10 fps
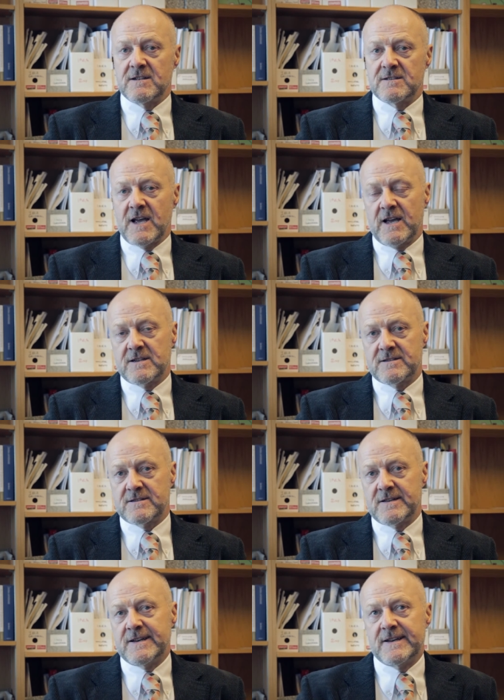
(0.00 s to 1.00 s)

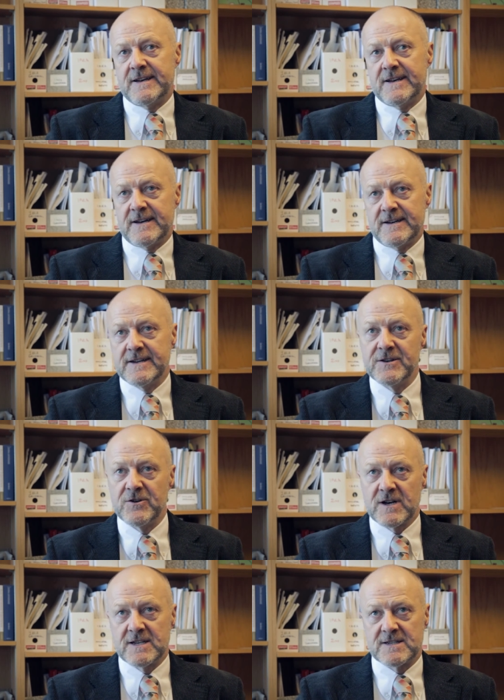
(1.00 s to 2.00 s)
takes uh,
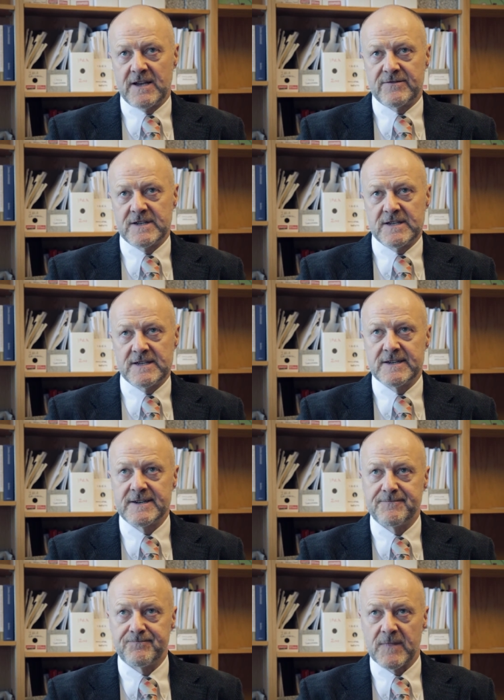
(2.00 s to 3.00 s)
nuclear safety
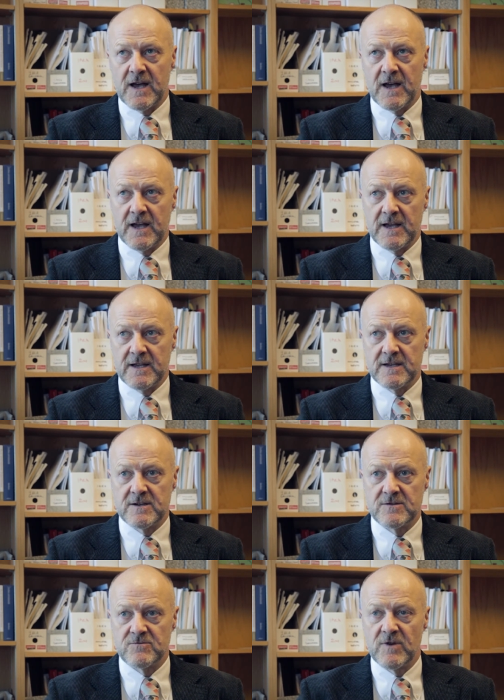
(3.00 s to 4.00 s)
a
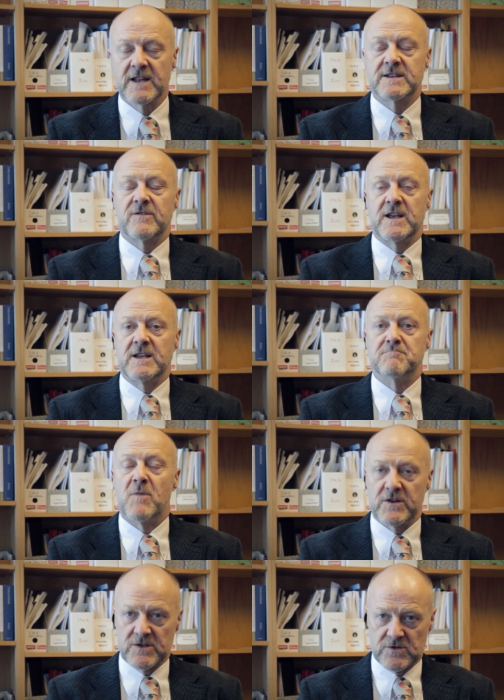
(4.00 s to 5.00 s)
relatively
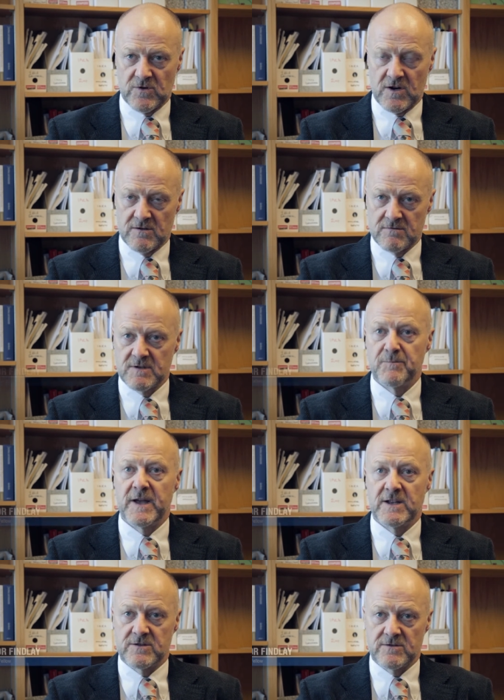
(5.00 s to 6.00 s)
modest role
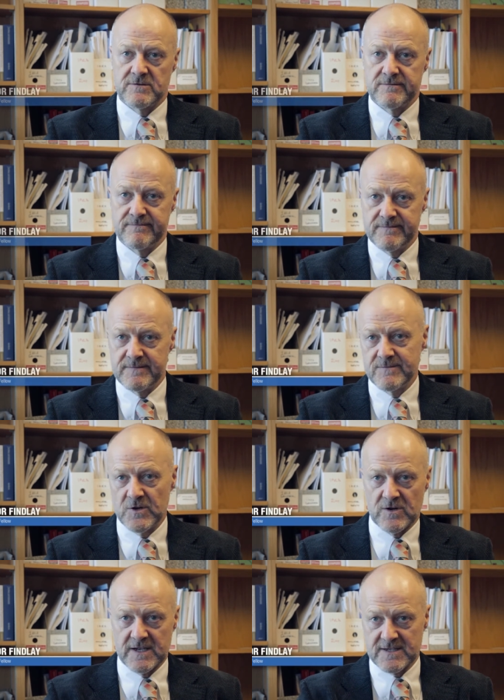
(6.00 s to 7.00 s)
compared to
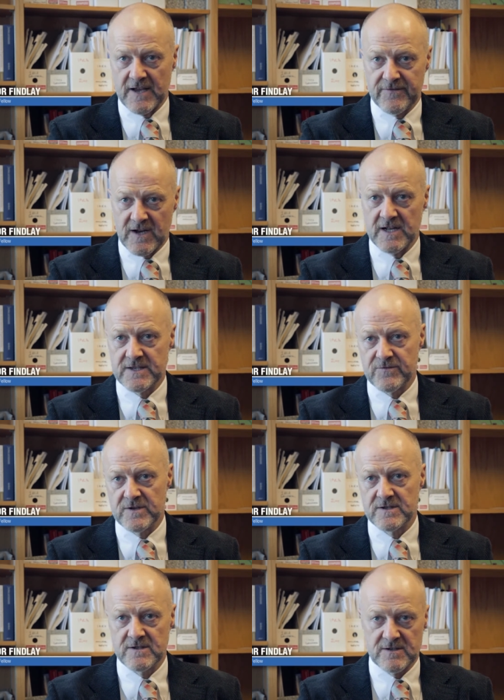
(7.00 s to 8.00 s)
nuclear safeguards, for
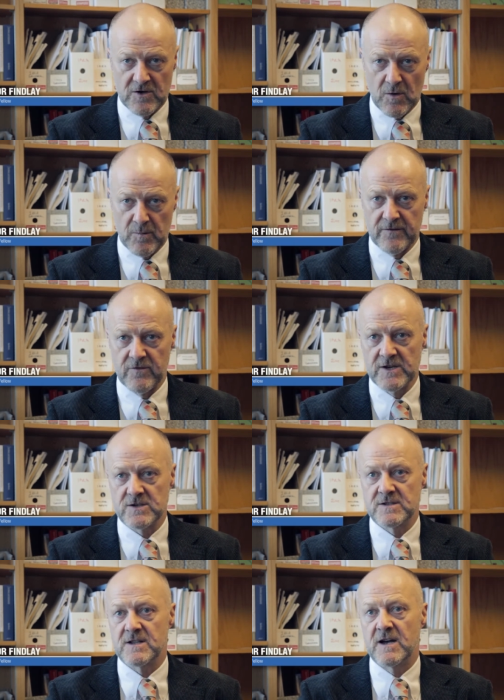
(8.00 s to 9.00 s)
instance, the
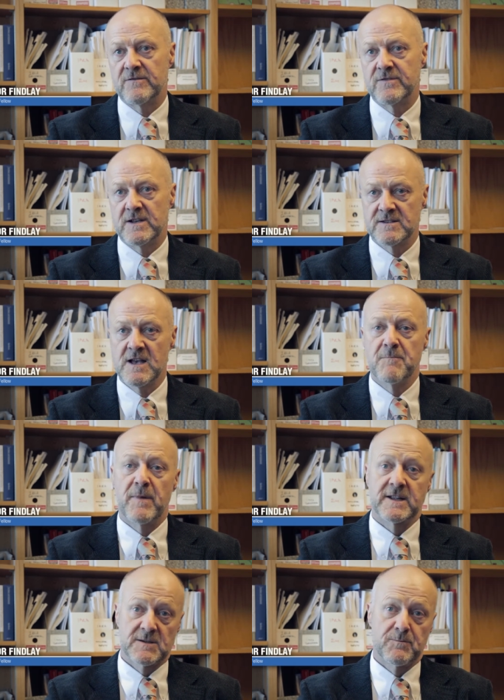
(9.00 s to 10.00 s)
non-proliferation side of things,
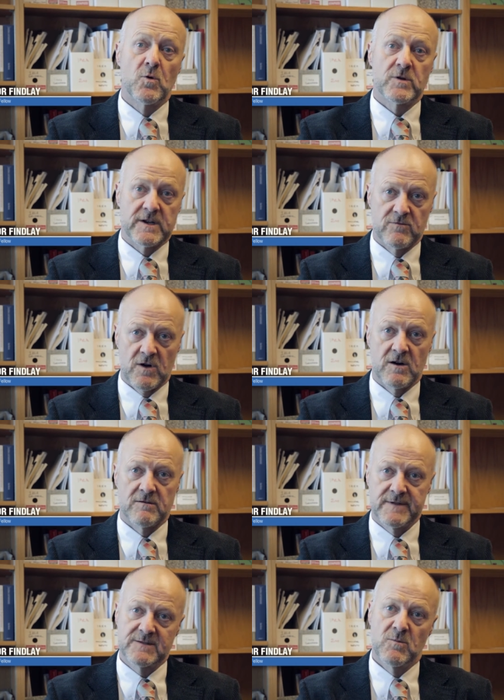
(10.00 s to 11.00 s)
but a supportive
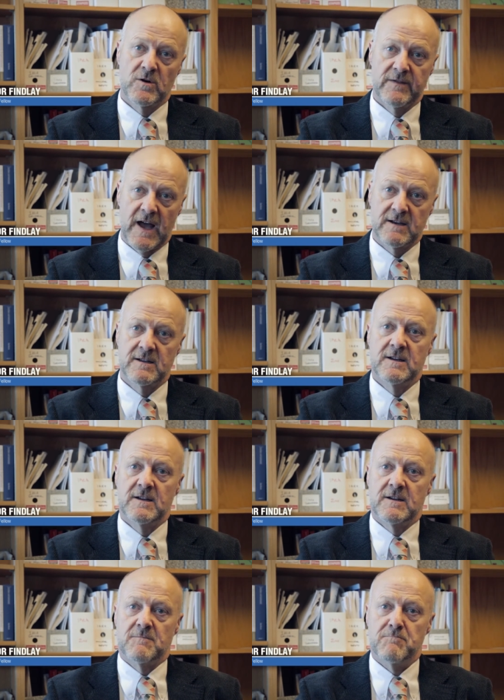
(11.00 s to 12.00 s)
role. It's more in that
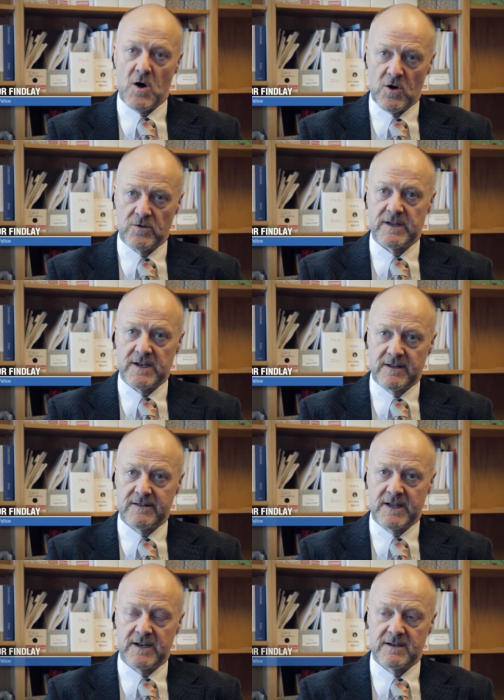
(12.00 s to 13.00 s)
mode that it,
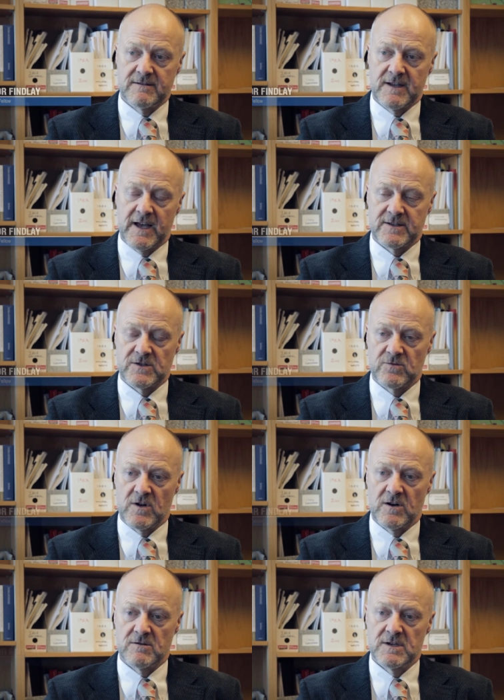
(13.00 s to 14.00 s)
that it has its
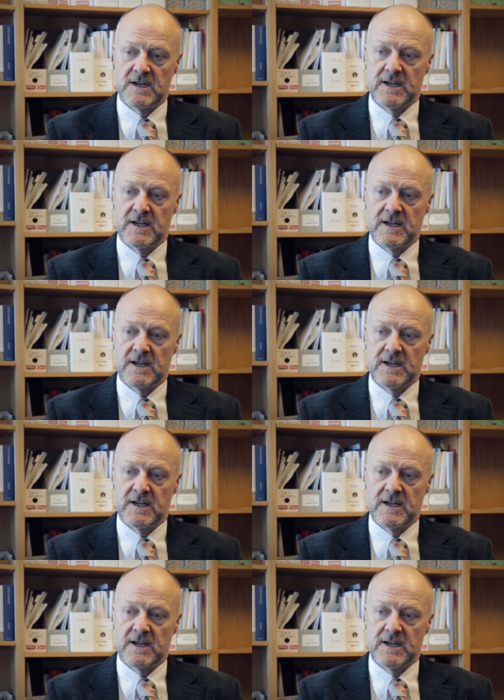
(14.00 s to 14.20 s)
role.